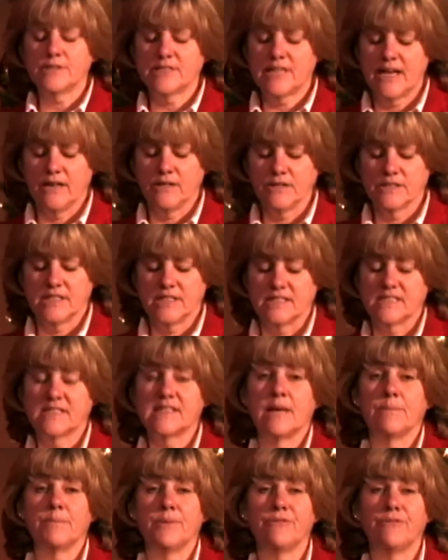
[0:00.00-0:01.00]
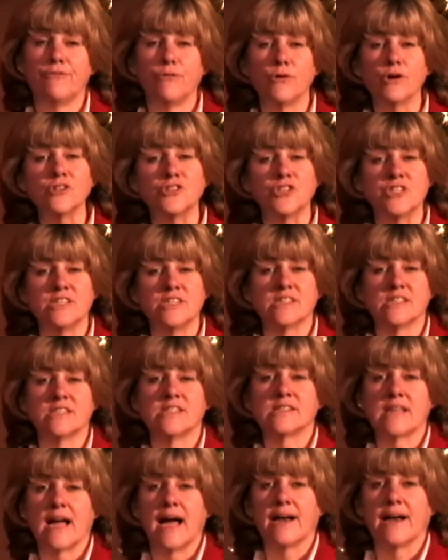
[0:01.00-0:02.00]
tells us that before Jesus
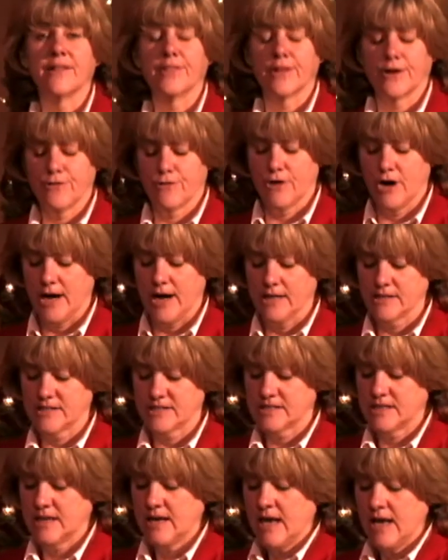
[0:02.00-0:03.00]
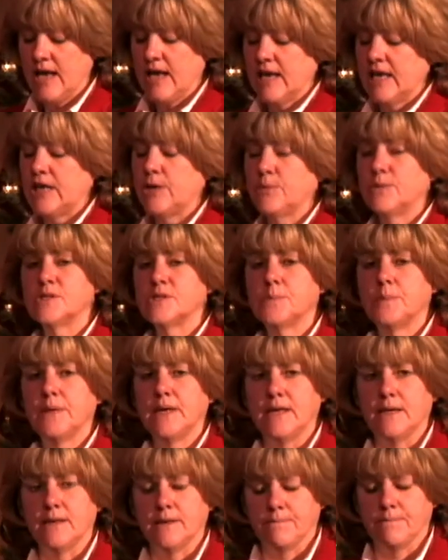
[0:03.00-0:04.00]
died on the cross, he was
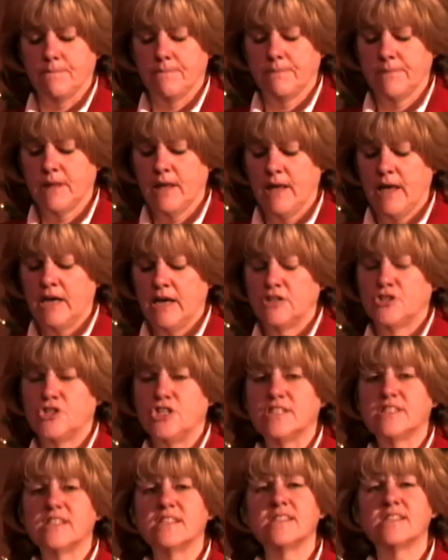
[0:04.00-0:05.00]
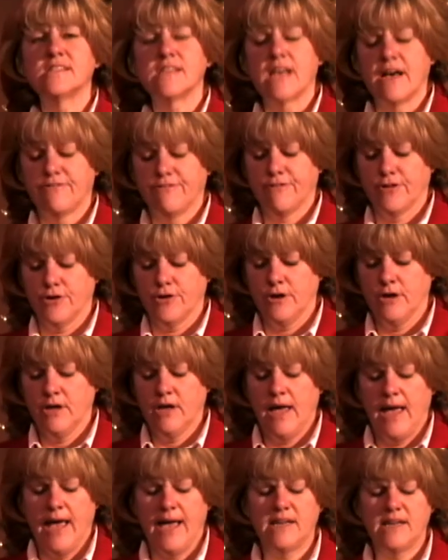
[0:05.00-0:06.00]
beaten. Jesus suffered
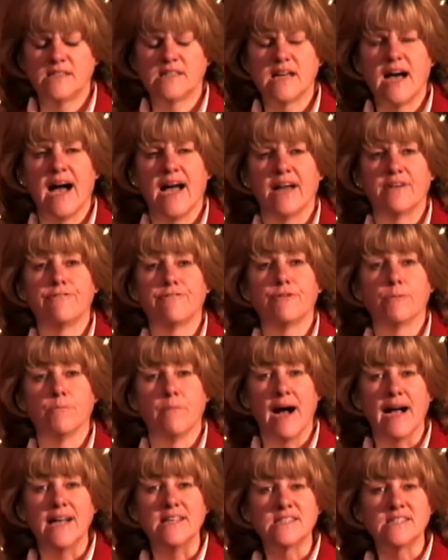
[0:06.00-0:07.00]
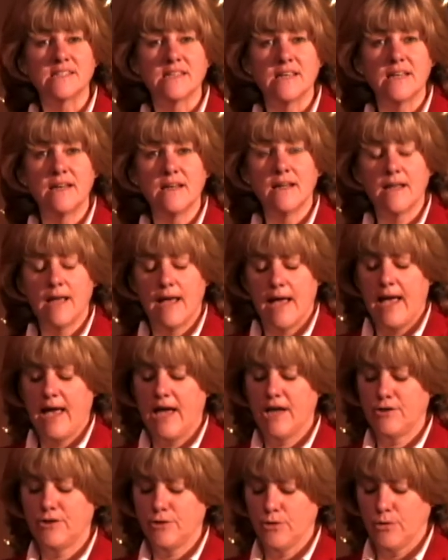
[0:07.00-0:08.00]
and died for my sin
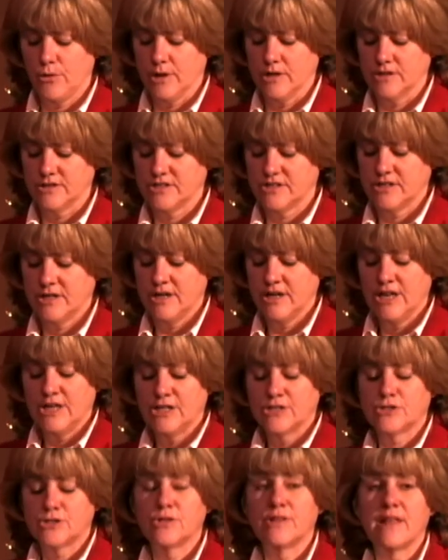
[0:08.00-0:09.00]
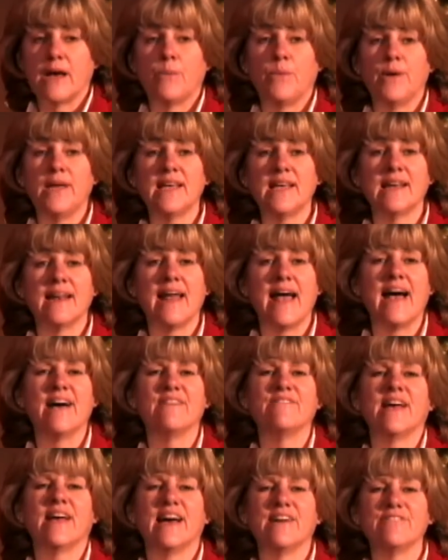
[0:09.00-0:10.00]
and yours so that we can have
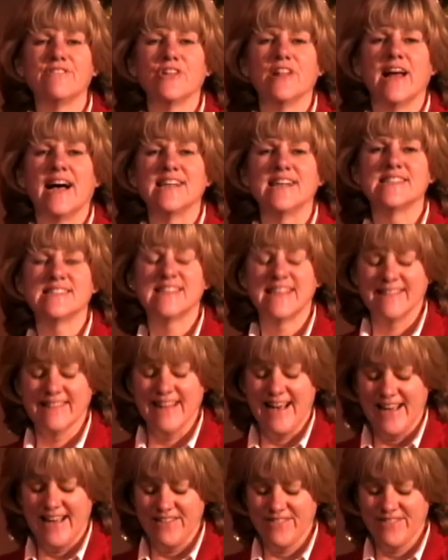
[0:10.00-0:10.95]
everlasting life.